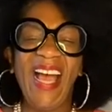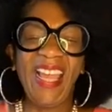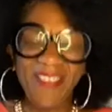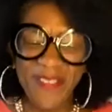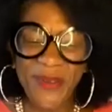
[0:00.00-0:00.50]

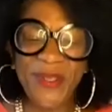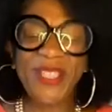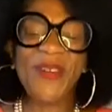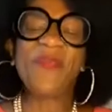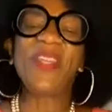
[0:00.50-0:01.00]
if you
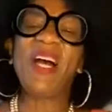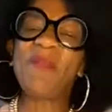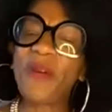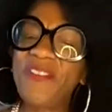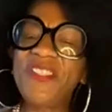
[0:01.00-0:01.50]
will, a
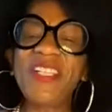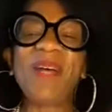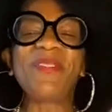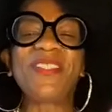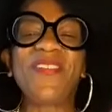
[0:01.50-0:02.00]
brief
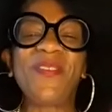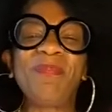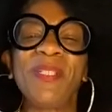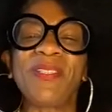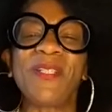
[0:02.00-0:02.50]
synopsis of the
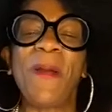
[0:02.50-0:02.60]
book.